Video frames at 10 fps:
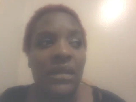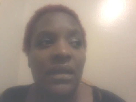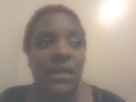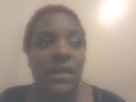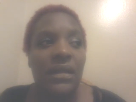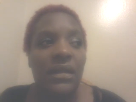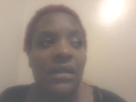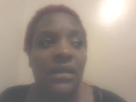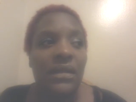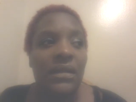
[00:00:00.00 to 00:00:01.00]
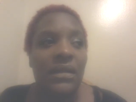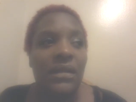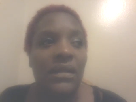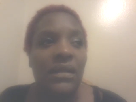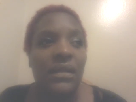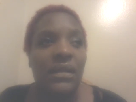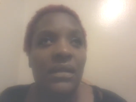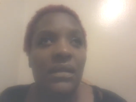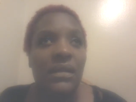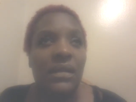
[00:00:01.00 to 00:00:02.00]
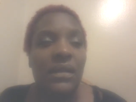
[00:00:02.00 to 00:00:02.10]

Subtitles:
(no one is talking)